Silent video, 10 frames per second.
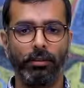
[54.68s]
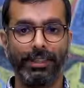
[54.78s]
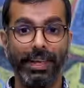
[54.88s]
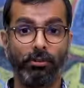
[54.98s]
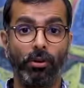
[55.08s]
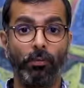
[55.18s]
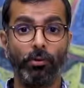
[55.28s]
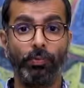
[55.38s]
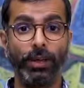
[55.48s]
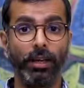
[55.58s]
The tax drop
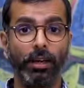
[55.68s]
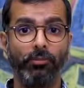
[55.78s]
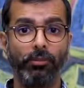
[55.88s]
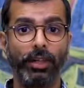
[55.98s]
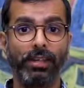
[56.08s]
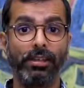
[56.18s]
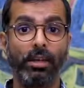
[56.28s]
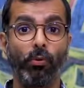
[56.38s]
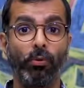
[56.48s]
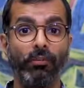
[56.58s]
was big enough to
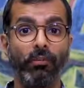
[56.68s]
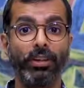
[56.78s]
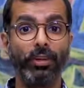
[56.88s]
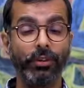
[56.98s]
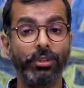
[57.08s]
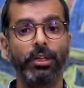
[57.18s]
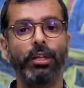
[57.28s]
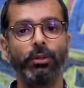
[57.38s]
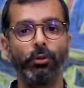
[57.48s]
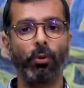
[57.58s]
kickstart a wave of innovation
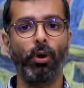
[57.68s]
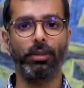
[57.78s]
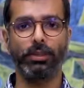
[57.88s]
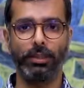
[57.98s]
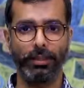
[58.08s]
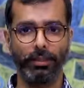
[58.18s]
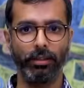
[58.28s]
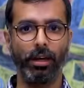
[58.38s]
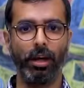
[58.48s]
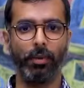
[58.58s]
and new products in the
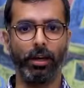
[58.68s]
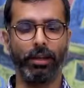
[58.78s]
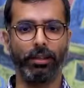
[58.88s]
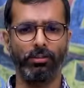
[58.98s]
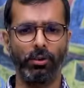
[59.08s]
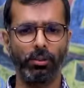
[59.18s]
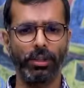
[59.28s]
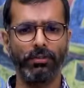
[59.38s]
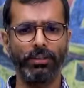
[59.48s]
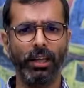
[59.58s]
Indian car market. It's almost
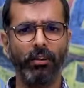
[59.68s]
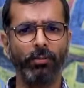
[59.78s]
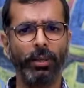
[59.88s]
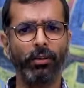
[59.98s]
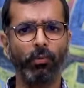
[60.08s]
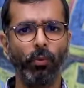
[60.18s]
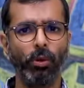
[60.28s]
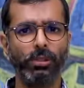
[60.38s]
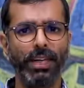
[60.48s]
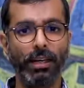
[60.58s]
as if the government
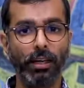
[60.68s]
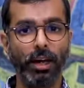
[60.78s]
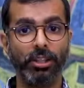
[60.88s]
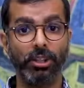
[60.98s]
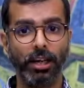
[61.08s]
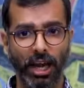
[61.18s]
was encouraging